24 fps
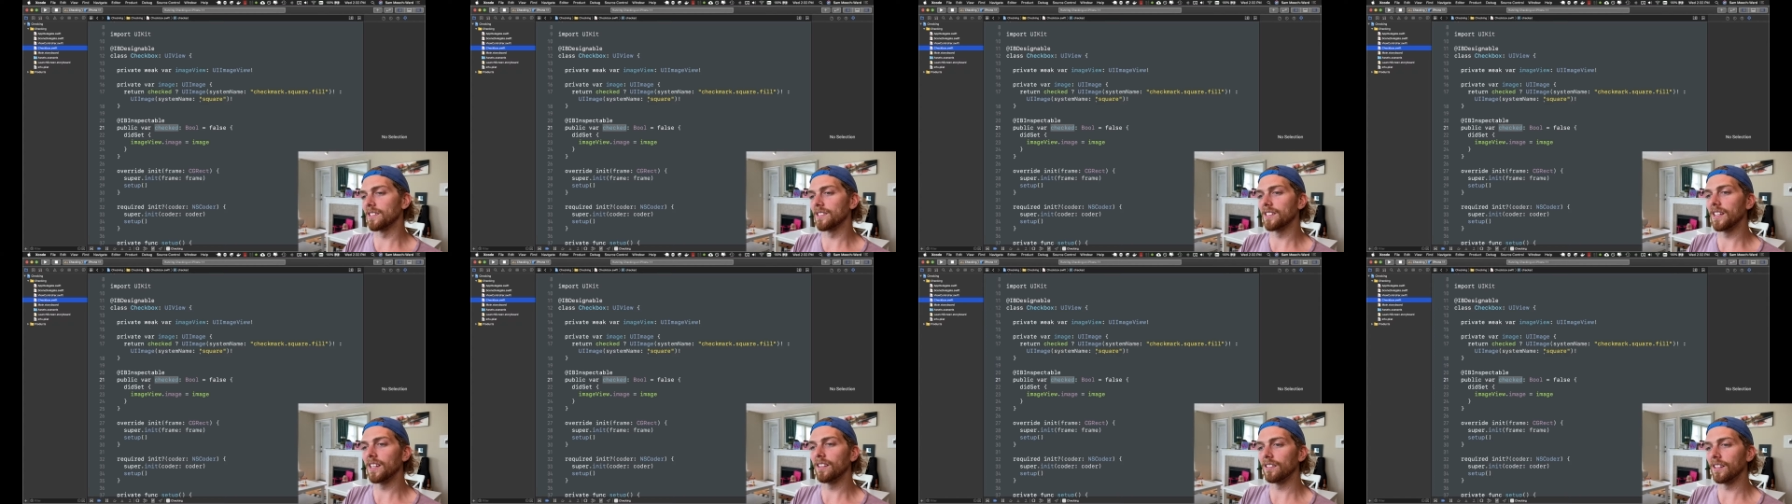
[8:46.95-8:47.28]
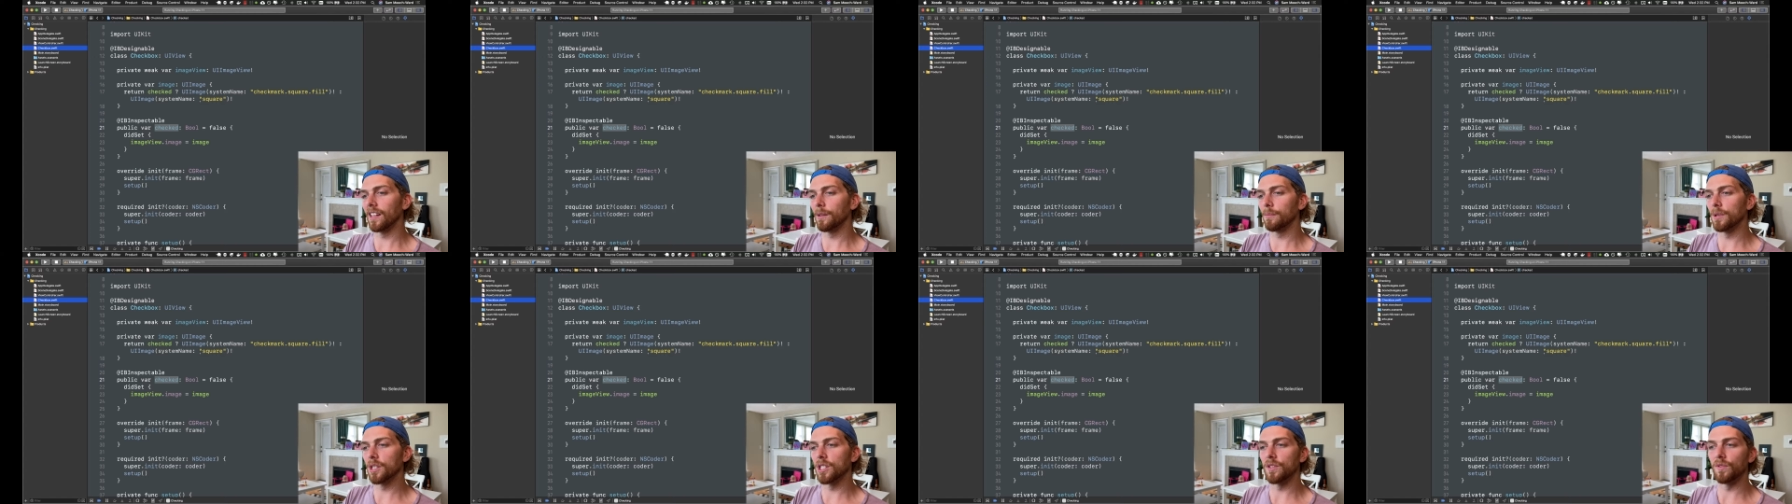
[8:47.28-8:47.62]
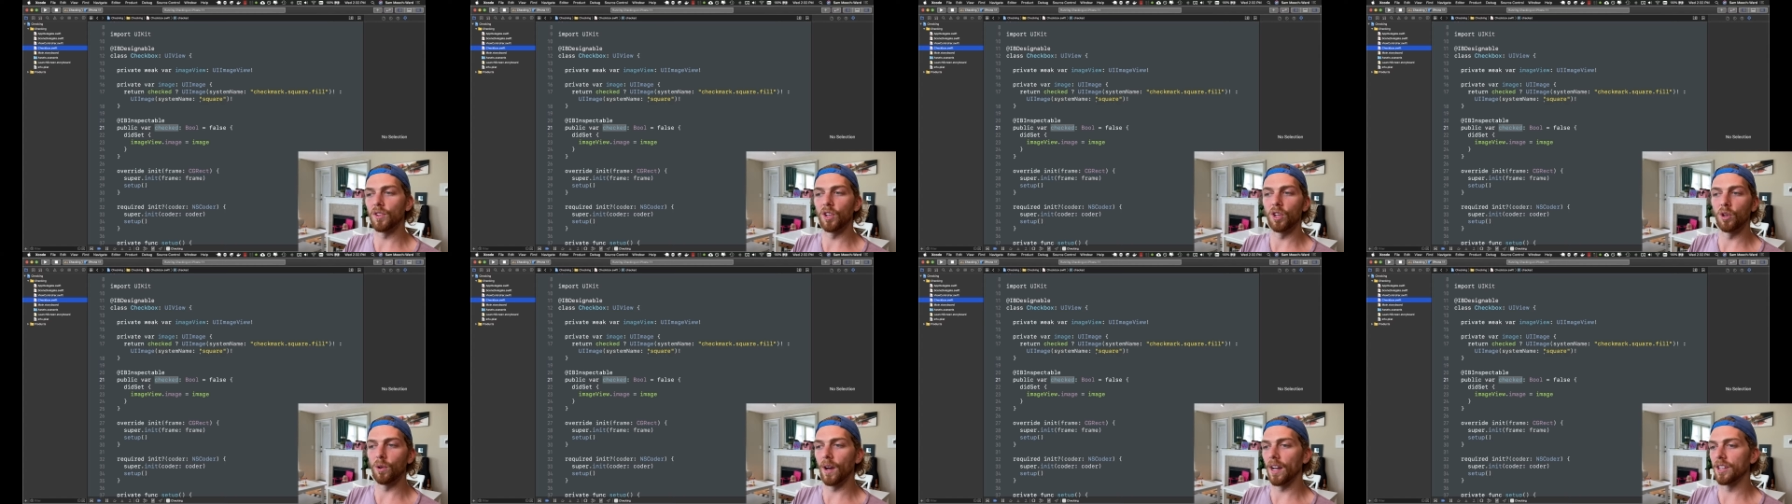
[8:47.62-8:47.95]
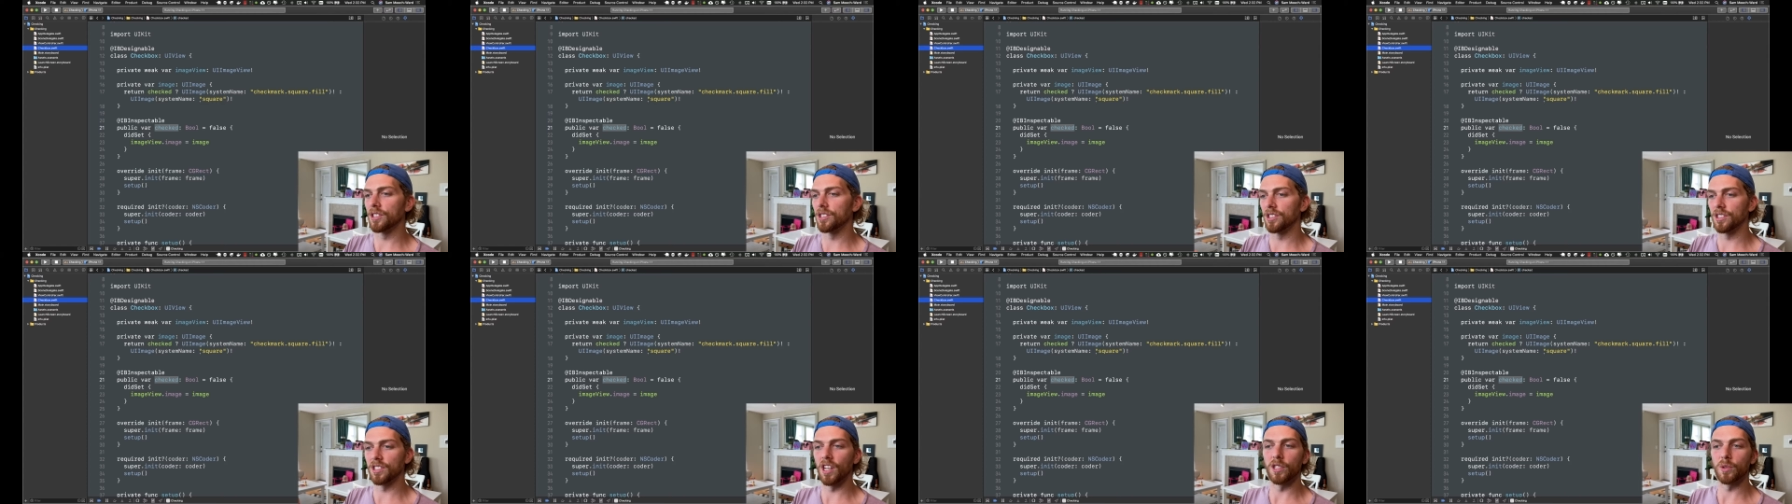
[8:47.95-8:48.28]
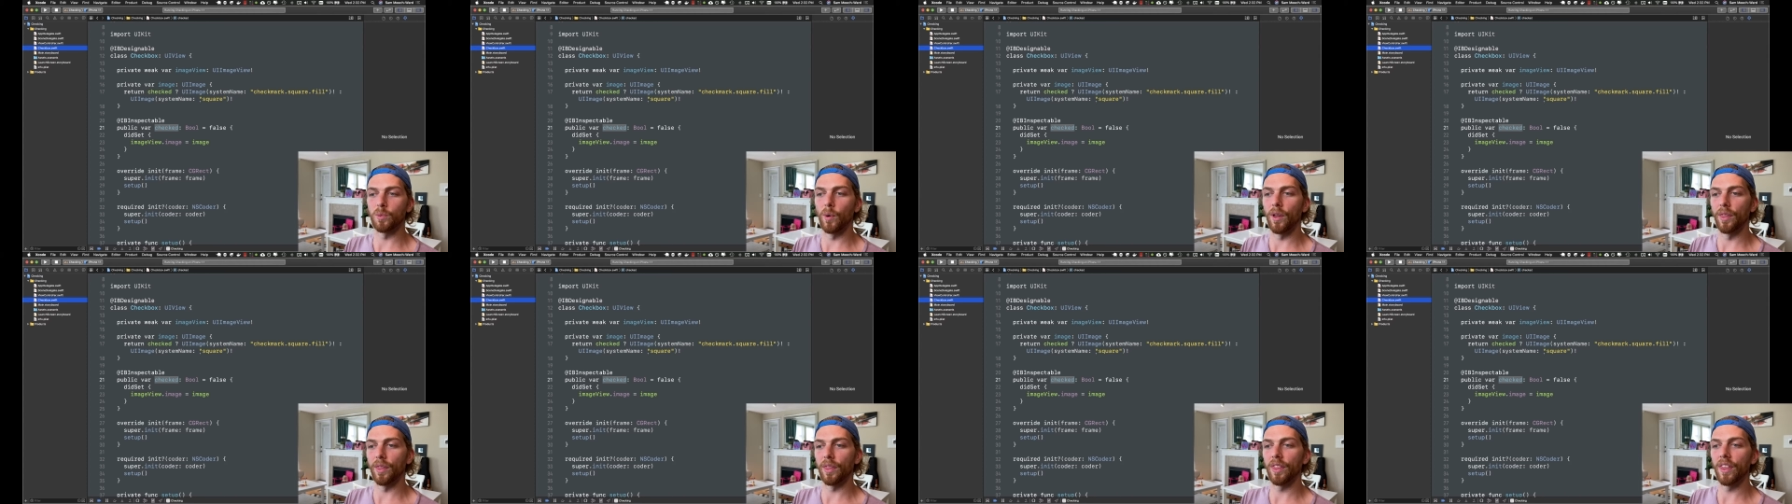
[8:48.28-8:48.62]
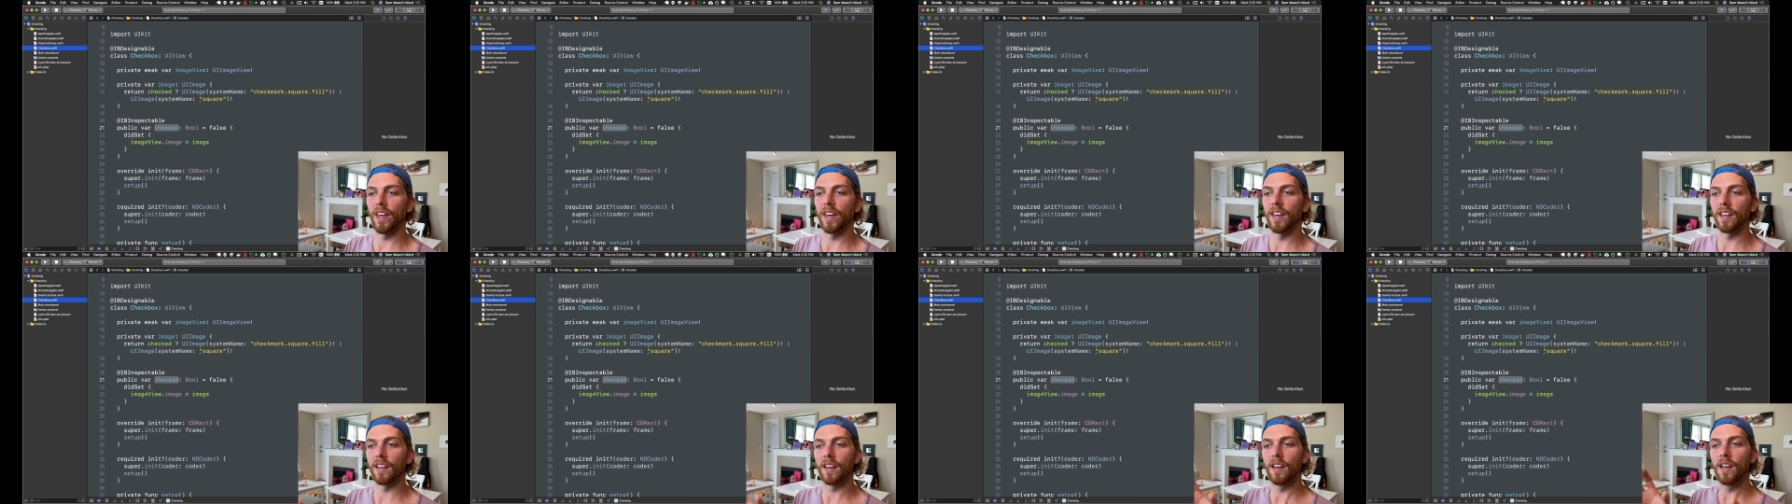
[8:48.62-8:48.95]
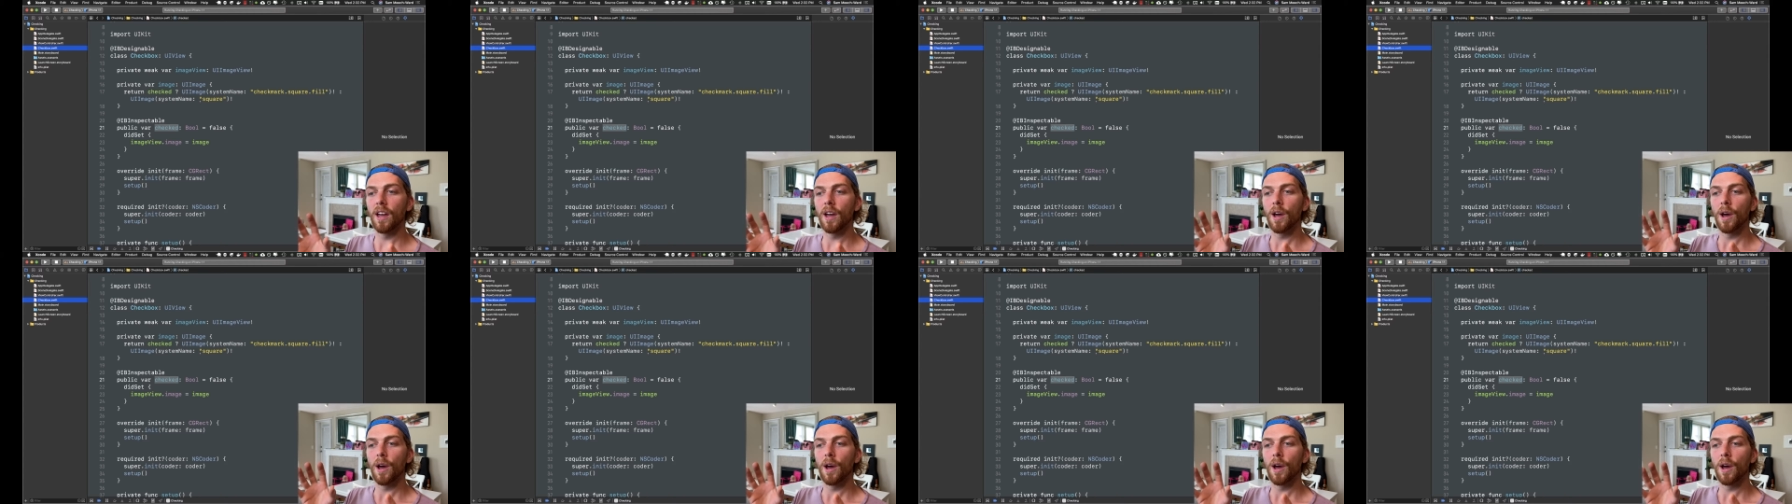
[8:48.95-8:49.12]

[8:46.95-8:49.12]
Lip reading: single image view and just does one thing.